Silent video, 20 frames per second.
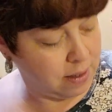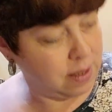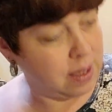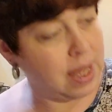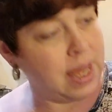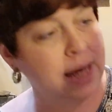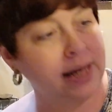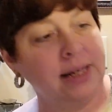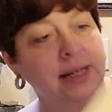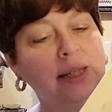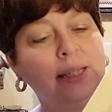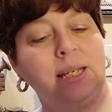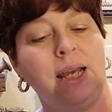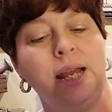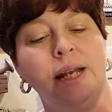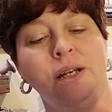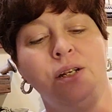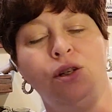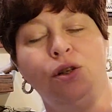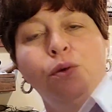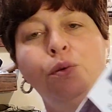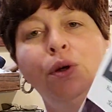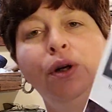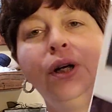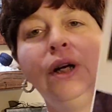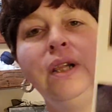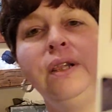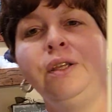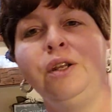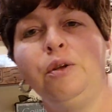I decided to work
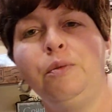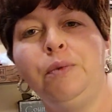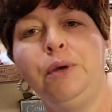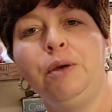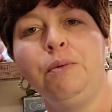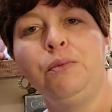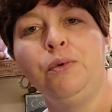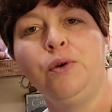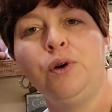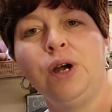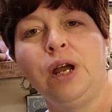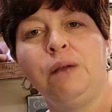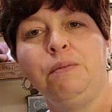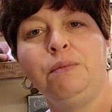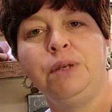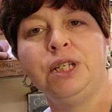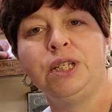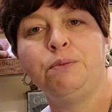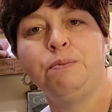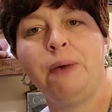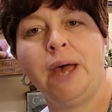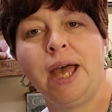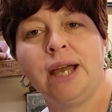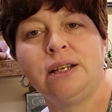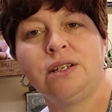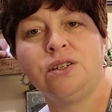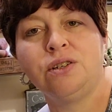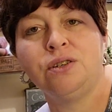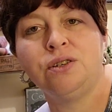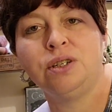a little bit more on Miss
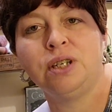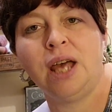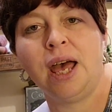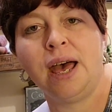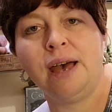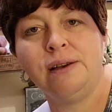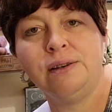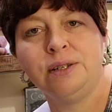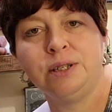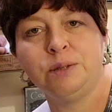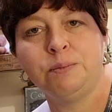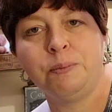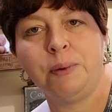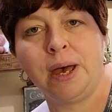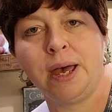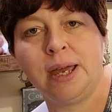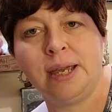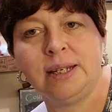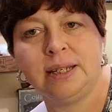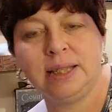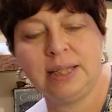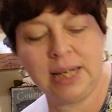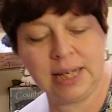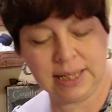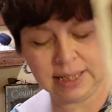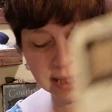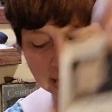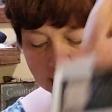Baxter's House by Stacy